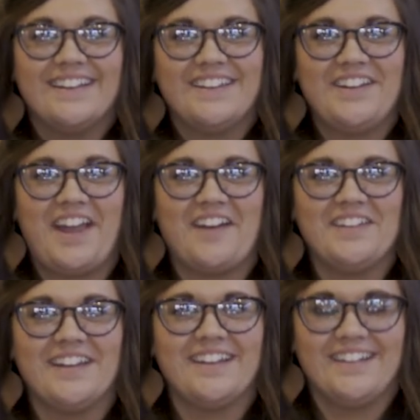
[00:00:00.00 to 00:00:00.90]
there you have
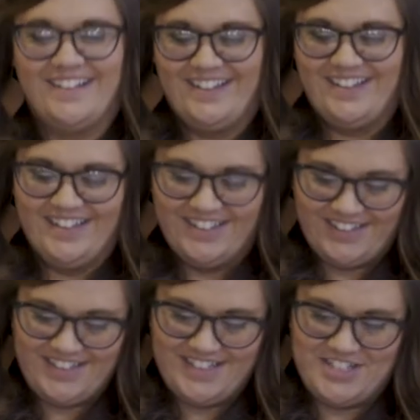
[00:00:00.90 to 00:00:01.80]
it. Look
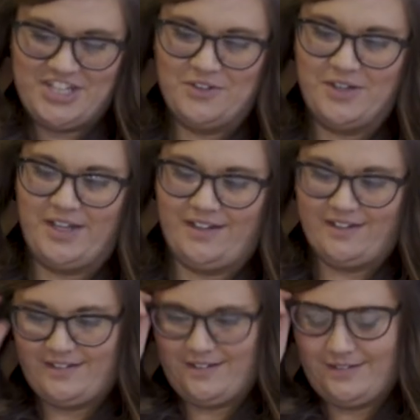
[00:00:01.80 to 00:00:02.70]
at this cutie.
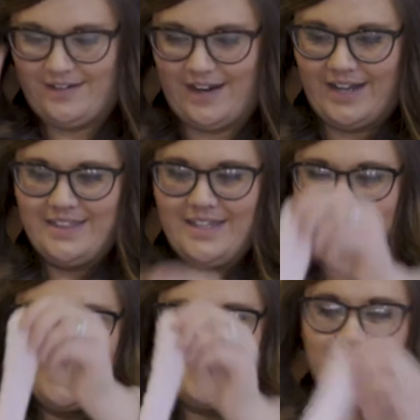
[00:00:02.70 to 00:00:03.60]
I think
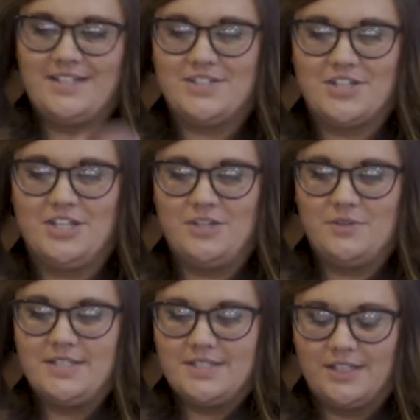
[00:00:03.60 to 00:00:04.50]
this is the
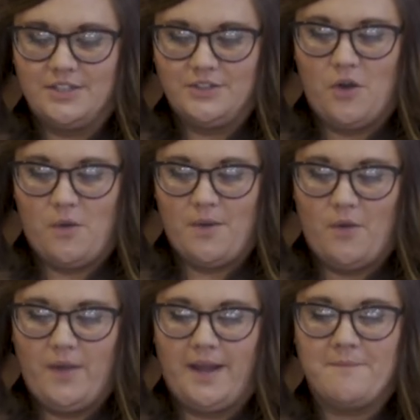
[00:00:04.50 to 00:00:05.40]
cutest little gnome.
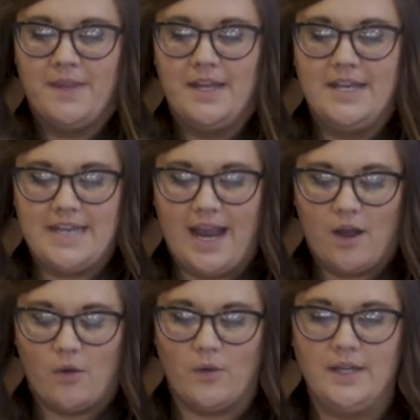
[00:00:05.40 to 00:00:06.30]
Okay,
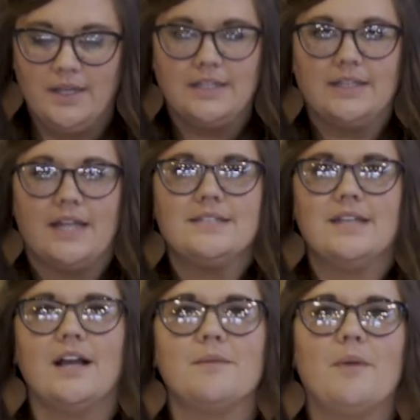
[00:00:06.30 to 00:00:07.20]
now let's
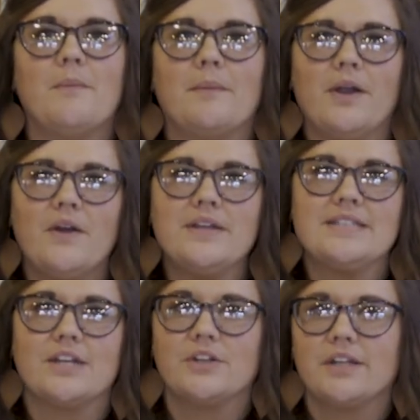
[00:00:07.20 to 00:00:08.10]
talk about, remember how I
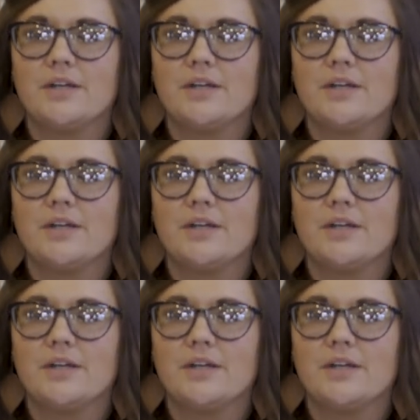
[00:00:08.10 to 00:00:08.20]
said earlier